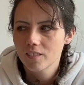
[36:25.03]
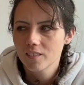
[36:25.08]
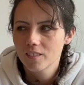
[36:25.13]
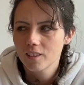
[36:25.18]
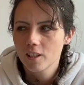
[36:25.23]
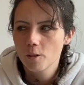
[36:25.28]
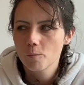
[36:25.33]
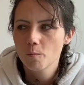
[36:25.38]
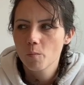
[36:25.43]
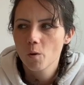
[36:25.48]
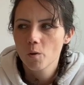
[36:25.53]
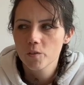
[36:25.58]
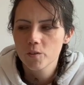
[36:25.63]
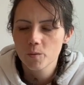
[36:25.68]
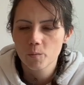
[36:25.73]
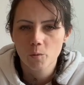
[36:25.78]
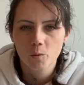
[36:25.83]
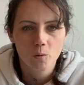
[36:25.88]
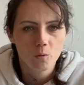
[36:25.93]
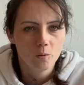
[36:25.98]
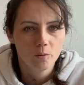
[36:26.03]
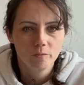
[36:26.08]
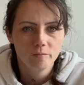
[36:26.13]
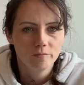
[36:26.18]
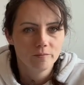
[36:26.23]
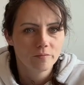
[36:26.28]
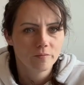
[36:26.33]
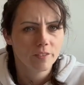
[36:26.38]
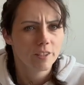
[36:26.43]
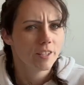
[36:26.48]
Kim Possible.
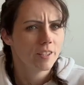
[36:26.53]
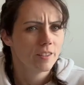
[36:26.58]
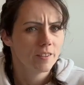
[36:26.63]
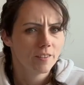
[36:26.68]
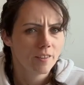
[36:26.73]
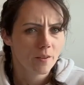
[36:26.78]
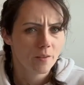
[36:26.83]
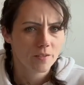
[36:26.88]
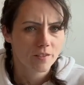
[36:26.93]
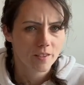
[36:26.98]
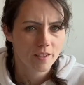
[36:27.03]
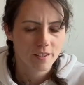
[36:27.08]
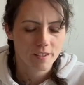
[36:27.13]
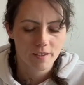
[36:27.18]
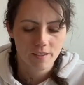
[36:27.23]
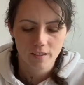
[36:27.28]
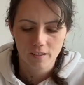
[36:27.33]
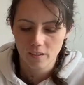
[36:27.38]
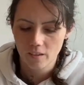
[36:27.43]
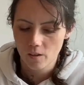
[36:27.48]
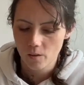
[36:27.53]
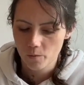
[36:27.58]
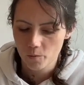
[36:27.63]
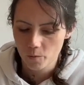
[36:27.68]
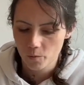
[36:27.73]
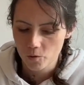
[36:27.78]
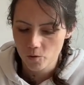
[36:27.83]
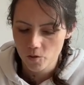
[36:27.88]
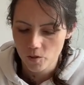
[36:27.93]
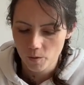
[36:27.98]
You know, that was the kind of thing that I was
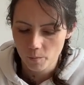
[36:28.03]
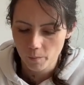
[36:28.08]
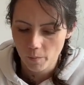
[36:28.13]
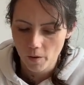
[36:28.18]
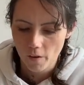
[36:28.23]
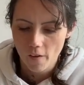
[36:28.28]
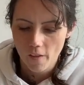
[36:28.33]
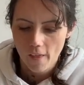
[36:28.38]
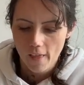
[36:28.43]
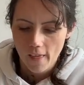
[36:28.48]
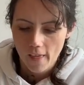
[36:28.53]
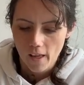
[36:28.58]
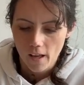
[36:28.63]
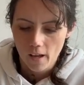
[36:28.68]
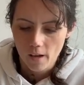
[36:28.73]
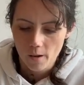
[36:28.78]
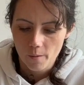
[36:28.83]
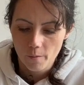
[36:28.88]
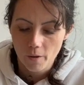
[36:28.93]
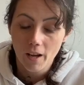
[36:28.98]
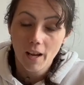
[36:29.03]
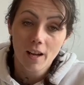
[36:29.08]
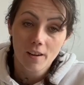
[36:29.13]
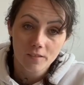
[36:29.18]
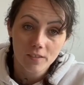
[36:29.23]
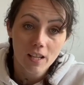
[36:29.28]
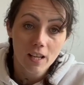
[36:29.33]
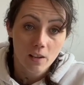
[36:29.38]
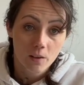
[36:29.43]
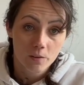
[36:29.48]
watching. But I have
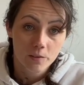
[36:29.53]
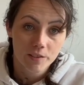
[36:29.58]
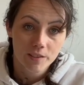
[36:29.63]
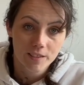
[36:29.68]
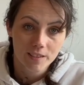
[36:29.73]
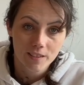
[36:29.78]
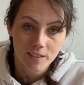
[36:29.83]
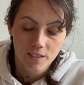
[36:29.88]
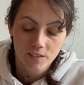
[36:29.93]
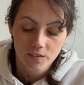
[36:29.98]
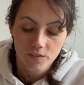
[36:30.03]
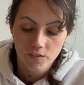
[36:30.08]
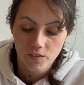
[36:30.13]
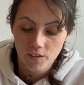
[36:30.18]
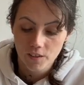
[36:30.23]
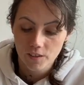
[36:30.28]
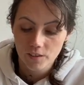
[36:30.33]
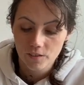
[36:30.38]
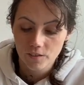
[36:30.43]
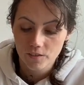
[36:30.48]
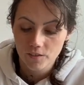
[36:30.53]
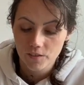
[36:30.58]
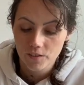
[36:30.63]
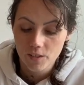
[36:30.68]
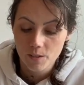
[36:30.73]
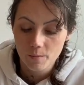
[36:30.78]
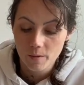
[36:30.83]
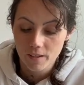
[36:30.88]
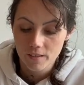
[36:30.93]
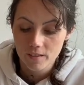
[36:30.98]
now seen enough of
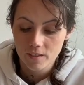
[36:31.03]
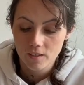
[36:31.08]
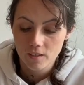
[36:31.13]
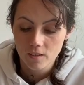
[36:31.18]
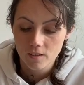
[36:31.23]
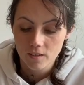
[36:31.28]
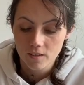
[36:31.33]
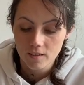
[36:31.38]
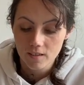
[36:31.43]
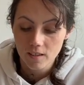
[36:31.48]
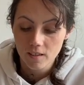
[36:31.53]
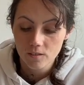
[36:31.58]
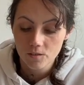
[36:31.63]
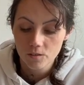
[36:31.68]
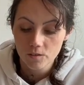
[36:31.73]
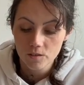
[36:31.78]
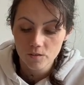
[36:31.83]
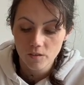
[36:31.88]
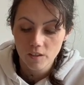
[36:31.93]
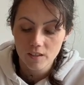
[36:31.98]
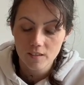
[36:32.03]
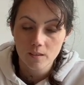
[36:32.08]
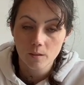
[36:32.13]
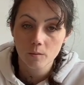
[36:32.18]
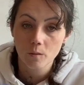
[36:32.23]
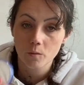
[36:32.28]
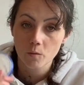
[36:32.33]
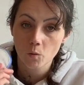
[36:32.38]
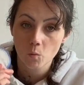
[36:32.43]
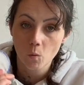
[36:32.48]
He-Man to know that Skeletor's face
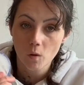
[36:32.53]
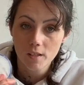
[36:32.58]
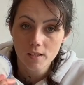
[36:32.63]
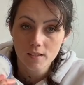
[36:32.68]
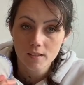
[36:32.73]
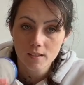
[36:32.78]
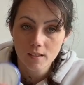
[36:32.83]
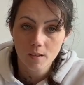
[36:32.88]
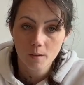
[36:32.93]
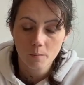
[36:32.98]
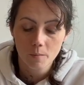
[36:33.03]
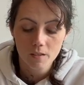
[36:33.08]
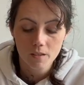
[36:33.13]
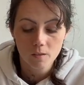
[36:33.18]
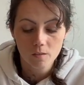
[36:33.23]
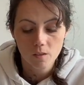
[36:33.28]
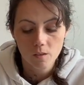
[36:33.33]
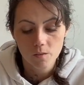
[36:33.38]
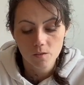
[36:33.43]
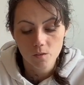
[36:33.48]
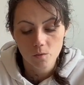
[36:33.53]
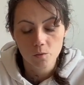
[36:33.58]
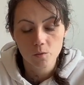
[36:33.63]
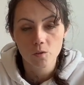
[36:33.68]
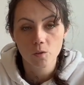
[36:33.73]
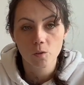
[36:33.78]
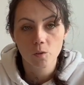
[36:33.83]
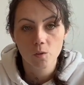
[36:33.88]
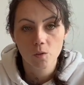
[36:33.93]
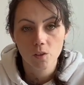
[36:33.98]
sometimes looks white, but sometimes it
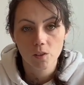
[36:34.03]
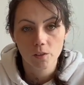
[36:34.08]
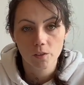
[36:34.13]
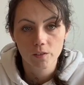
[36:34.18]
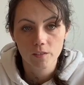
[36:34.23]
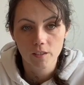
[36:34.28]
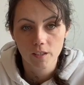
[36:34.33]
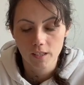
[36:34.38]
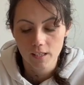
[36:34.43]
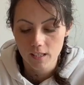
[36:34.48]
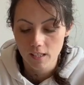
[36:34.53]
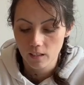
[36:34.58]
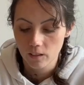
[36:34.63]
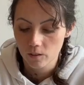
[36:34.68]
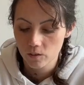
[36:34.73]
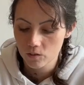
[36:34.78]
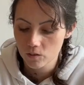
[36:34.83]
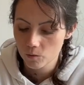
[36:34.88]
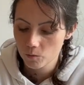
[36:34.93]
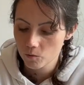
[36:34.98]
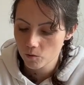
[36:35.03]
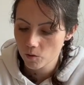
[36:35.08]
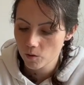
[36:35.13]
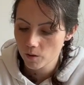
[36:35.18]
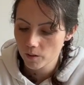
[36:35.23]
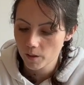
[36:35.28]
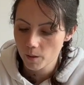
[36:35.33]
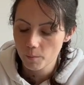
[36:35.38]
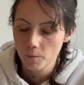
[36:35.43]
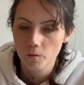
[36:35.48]
also looks kind of yellow. So we've got a
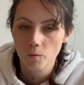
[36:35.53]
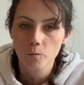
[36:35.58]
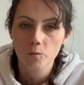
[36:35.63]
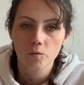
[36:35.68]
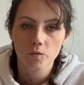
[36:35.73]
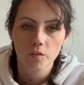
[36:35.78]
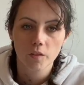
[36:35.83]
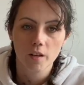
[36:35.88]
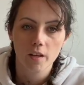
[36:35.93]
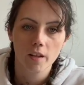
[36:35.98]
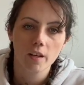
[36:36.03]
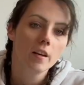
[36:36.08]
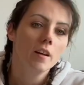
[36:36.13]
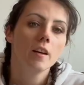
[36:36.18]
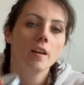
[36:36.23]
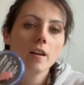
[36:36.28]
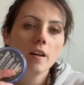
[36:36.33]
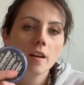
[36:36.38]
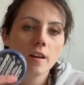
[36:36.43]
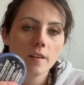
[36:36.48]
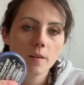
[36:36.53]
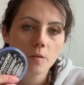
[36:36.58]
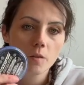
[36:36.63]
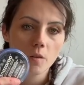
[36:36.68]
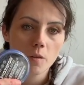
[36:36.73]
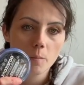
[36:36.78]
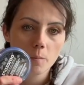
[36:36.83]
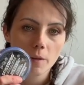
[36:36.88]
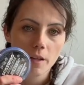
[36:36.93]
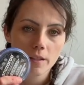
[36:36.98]
couple of options there, and then we've got
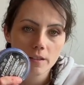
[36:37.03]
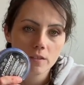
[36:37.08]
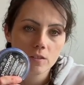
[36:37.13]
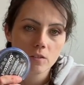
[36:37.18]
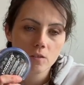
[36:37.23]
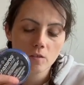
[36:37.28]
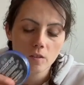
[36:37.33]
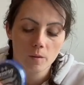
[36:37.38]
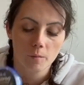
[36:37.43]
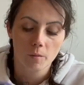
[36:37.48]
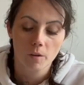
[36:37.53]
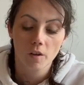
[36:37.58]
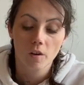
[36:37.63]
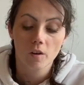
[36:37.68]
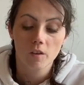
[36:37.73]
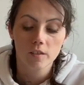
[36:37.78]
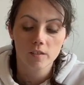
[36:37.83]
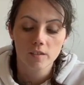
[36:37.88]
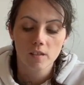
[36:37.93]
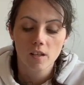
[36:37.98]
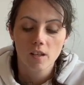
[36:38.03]
the black to do around my eyes.